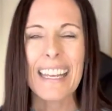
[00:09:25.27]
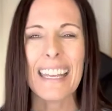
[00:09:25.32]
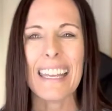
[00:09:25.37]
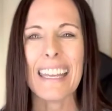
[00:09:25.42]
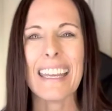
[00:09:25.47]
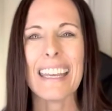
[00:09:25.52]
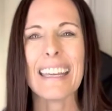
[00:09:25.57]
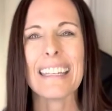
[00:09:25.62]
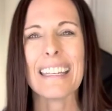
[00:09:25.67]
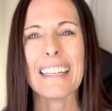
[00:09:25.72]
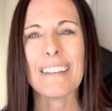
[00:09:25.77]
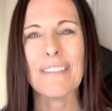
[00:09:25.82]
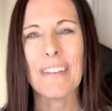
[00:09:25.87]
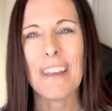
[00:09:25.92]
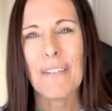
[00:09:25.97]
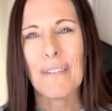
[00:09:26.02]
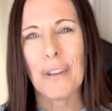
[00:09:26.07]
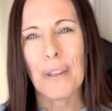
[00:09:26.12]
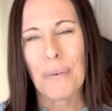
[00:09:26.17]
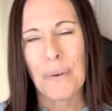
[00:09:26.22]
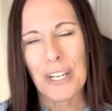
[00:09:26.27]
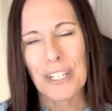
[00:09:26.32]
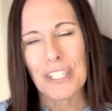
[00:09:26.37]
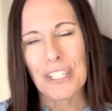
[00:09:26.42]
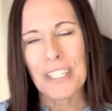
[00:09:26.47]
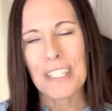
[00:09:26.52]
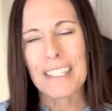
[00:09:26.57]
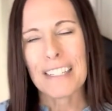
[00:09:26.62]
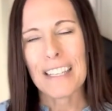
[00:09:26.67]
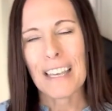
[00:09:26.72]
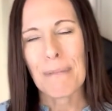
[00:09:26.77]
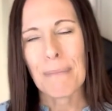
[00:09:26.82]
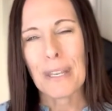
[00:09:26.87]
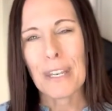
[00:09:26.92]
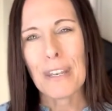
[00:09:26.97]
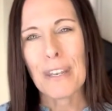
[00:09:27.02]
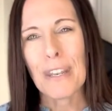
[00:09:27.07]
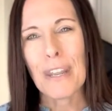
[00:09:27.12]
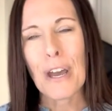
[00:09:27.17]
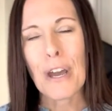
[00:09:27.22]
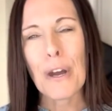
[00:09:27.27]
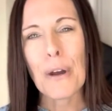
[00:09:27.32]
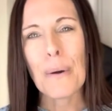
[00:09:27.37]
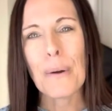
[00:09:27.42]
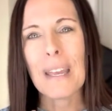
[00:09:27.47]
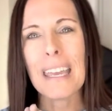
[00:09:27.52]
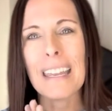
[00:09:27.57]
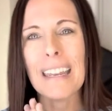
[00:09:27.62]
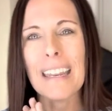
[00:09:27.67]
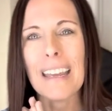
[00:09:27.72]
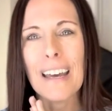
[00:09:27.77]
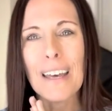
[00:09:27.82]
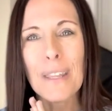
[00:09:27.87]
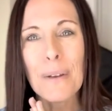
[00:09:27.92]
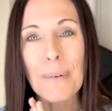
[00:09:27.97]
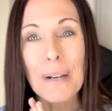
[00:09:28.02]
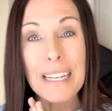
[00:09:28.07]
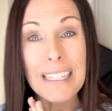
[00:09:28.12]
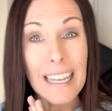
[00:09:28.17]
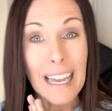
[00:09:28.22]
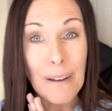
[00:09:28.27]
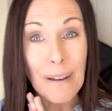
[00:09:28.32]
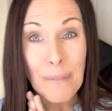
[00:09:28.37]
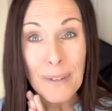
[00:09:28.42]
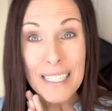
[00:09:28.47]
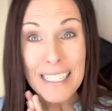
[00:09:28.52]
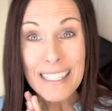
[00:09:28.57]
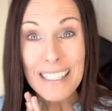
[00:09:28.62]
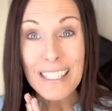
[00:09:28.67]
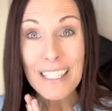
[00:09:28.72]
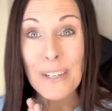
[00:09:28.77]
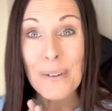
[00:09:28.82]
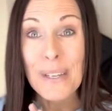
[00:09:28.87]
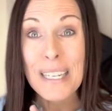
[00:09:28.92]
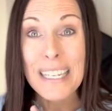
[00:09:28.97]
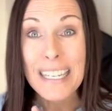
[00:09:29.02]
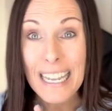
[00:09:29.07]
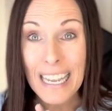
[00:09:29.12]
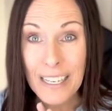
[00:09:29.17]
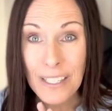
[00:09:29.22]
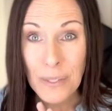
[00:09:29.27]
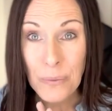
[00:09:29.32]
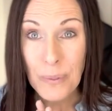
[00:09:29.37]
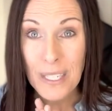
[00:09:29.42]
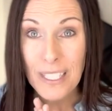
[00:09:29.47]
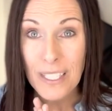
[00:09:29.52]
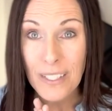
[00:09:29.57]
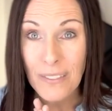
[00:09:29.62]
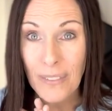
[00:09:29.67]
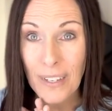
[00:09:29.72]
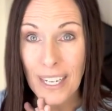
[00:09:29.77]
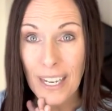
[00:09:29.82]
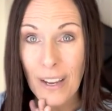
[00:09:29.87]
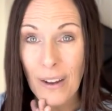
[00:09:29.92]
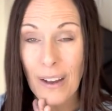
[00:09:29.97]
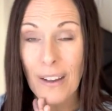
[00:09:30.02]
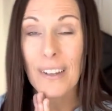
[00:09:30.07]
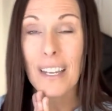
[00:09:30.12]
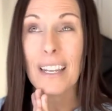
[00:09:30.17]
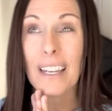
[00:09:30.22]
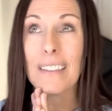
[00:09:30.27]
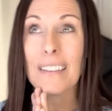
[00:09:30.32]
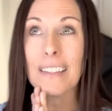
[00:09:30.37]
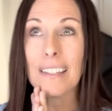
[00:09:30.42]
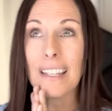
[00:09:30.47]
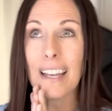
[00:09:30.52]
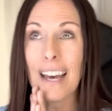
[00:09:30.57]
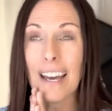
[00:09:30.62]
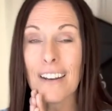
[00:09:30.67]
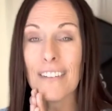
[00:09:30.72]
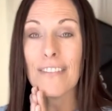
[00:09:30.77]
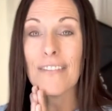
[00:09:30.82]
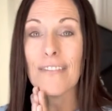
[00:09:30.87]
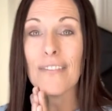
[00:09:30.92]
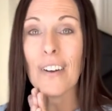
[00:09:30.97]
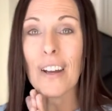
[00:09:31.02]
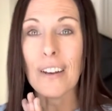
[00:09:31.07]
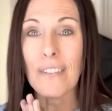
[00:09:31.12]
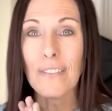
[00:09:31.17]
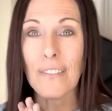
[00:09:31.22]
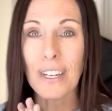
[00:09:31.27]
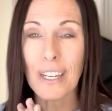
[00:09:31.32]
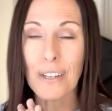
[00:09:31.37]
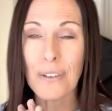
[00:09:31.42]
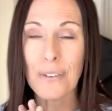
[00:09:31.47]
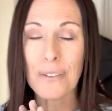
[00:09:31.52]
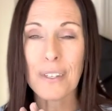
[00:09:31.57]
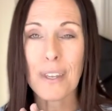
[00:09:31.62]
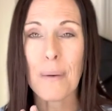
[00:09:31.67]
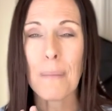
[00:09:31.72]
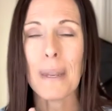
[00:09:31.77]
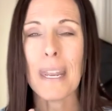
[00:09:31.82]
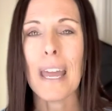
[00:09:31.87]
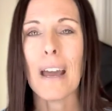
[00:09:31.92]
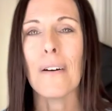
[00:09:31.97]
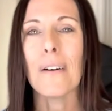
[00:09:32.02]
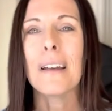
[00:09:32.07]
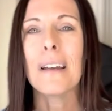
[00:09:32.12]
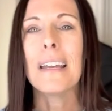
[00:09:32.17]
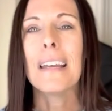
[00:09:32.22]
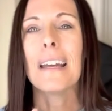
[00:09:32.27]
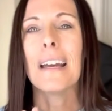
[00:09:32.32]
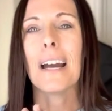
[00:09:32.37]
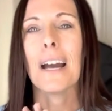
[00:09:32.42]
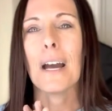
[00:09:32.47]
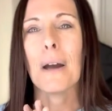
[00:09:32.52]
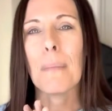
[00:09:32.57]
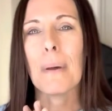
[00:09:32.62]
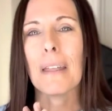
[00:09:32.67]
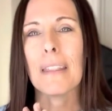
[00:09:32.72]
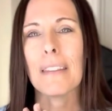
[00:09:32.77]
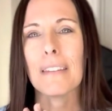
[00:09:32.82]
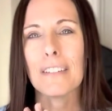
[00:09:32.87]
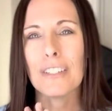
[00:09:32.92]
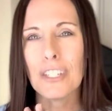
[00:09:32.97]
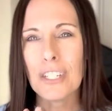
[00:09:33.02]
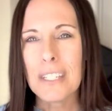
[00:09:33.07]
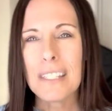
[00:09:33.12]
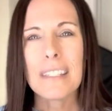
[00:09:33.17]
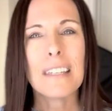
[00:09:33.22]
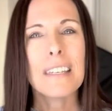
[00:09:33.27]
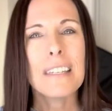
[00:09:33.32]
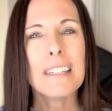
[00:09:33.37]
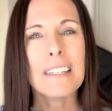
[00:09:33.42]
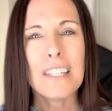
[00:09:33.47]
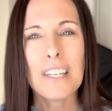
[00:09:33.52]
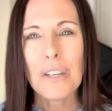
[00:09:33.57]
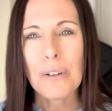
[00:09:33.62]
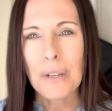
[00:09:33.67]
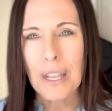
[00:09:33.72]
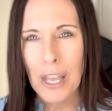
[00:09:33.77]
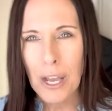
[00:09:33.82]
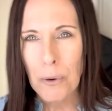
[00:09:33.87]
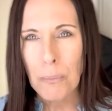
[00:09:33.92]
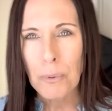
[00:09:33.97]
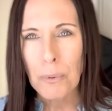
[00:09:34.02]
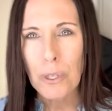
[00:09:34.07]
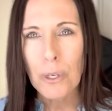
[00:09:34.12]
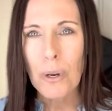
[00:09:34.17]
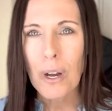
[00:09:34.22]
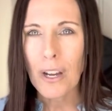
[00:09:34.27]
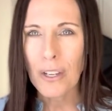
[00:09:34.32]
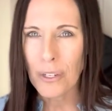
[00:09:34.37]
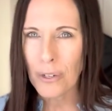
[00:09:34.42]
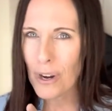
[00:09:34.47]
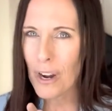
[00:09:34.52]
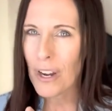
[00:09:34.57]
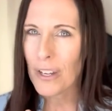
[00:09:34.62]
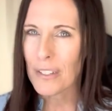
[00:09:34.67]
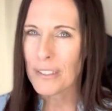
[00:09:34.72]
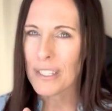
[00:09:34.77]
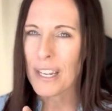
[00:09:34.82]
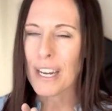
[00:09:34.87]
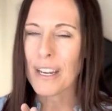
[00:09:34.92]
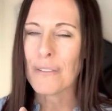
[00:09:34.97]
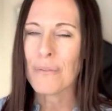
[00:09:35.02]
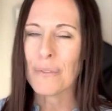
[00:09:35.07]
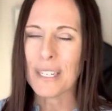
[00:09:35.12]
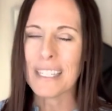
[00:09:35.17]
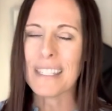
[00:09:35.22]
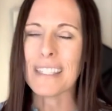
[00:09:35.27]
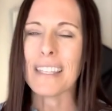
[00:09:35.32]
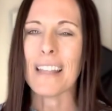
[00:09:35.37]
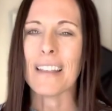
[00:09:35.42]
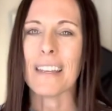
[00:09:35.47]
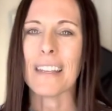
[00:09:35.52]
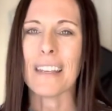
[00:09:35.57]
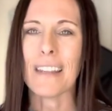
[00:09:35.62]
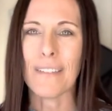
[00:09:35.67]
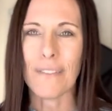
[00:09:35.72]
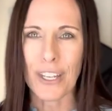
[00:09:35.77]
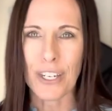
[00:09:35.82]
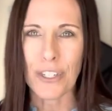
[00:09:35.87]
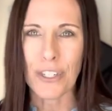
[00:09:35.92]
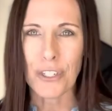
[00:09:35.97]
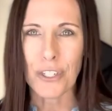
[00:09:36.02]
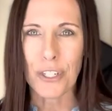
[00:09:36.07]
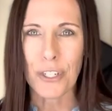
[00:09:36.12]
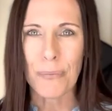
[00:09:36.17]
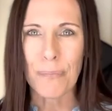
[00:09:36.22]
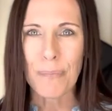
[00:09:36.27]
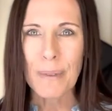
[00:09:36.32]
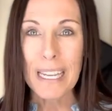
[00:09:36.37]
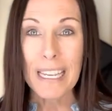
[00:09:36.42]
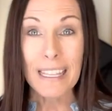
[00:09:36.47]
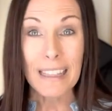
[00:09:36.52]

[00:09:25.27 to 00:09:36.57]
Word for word: And if you have any questions, let me know. And otherwise, I'm going to see you in next week's video. I've got a lot of fun videos coming out um, just to continue to help you on your online reselling adventure.